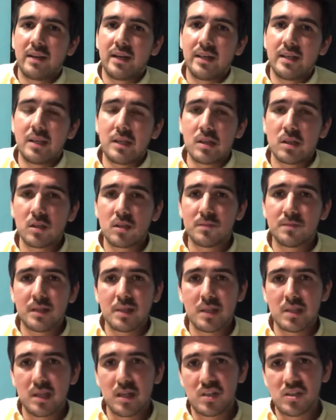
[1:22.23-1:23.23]
in this
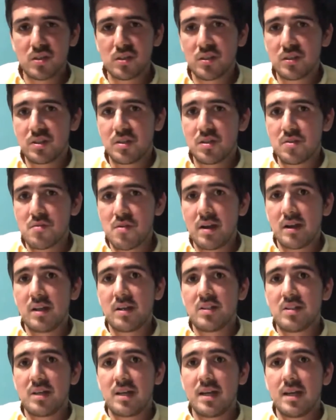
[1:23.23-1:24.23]
conversation
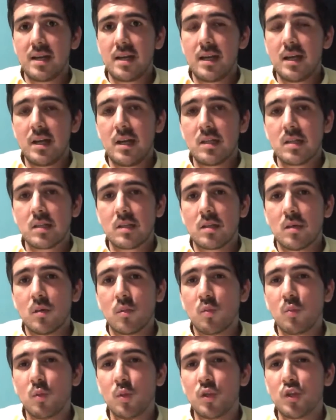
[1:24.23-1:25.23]
strategy is,
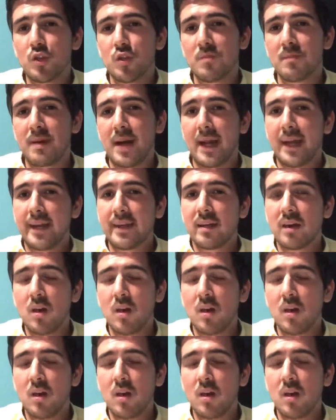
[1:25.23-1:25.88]
would you mind?